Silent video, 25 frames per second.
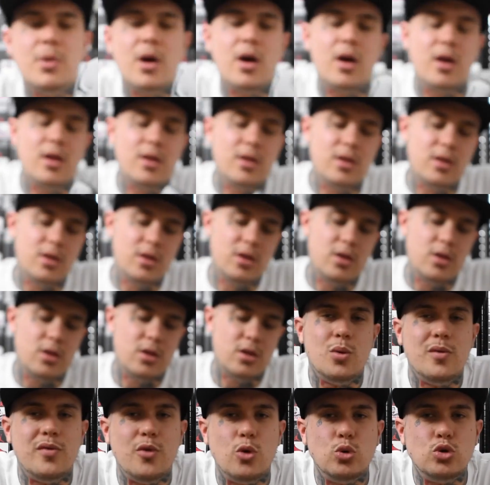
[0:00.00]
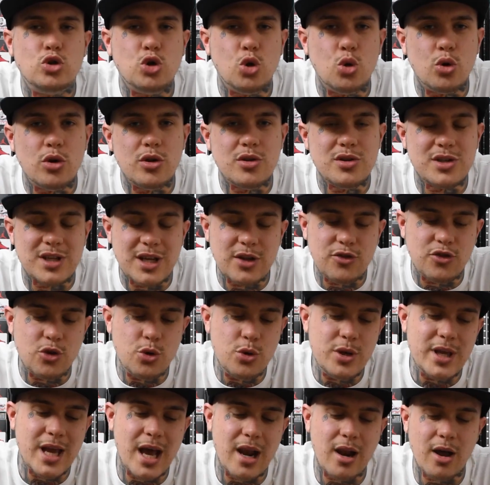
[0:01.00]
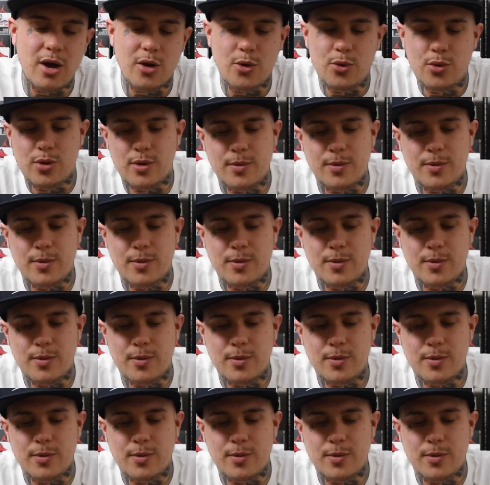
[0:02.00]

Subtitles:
but with all Jordans they do yellow,